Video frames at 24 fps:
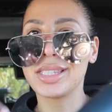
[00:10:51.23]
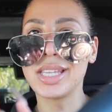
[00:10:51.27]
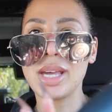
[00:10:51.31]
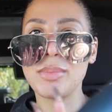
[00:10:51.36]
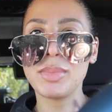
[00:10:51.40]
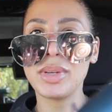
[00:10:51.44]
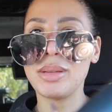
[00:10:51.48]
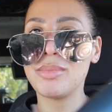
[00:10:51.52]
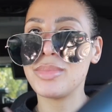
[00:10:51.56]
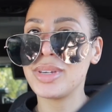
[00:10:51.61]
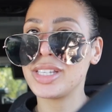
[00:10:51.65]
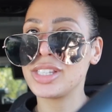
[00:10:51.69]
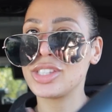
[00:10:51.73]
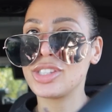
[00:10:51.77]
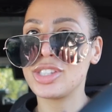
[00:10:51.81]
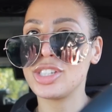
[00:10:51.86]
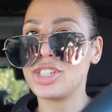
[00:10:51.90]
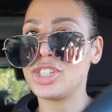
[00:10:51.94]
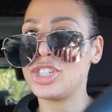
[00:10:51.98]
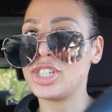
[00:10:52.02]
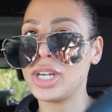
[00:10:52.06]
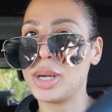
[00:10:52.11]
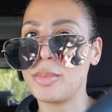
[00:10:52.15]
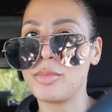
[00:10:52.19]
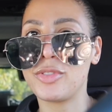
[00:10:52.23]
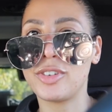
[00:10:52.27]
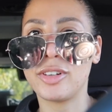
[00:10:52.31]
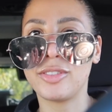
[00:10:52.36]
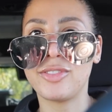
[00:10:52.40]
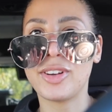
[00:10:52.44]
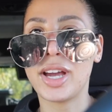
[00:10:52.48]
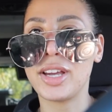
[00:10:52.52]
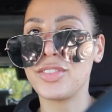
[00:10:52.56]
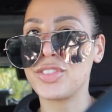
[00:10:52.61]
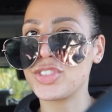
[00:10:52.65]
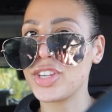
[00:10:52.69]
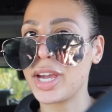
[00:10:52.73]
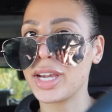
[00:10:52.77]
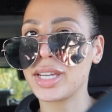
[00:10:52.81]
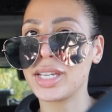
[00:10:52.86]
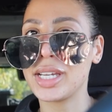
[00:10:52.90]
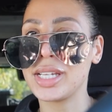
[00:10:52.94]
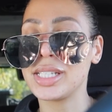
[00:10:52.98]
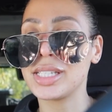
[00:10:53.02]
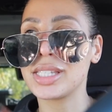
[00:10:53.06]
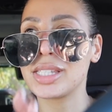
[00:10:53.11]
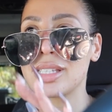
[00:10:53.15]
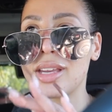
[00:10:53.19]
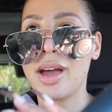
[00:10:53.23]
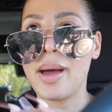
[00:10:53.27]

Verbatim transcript: Let me miss the gym for 5 seconds.